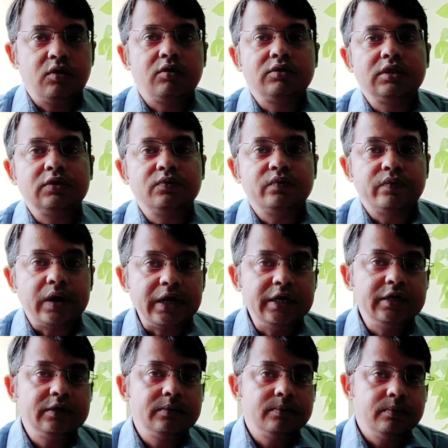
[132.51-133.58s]
or the
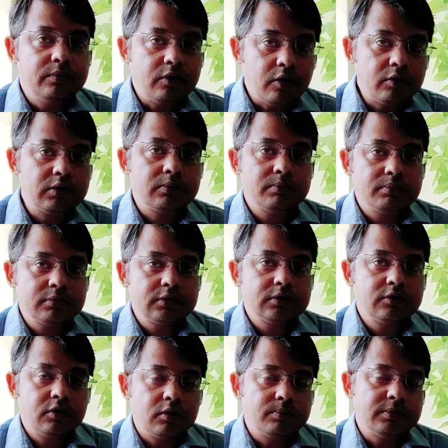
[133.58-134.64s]
white blood
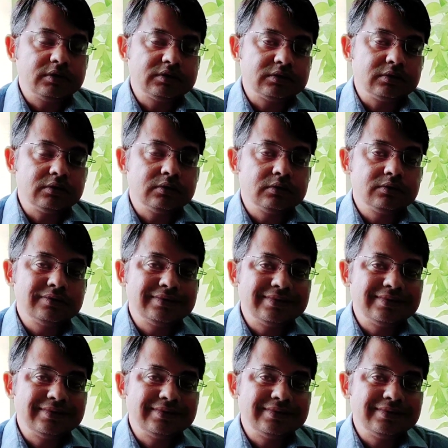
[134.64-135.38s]
corpuscle,